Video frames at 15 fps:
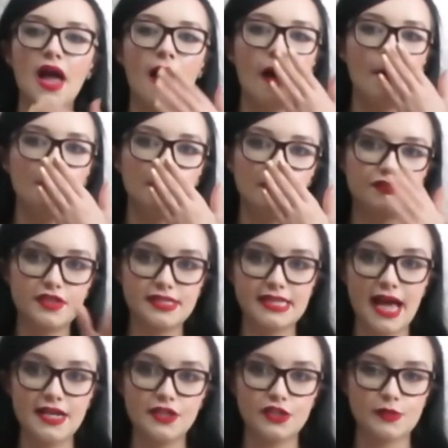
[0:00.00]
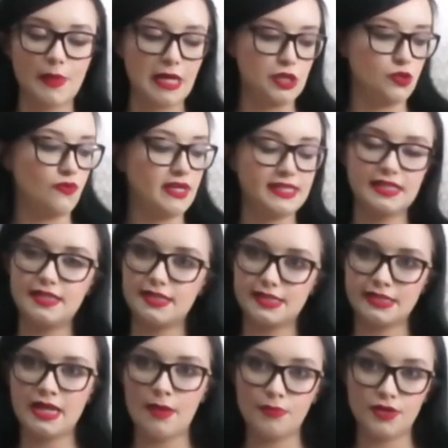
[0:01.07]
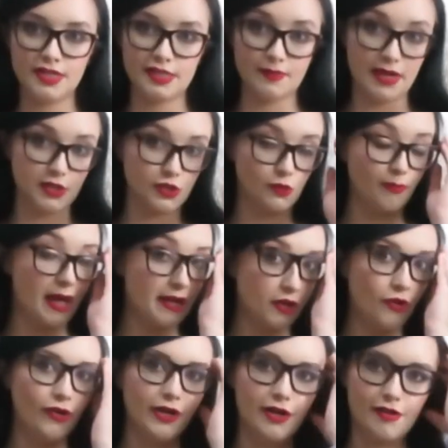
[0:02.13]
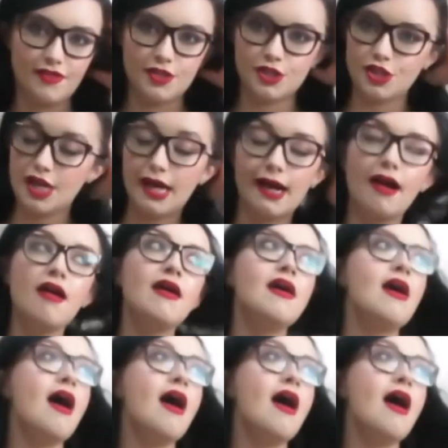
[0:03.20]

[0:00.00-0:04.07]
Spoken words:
But for the 10-year special, they did the celebrity special back earlier this year,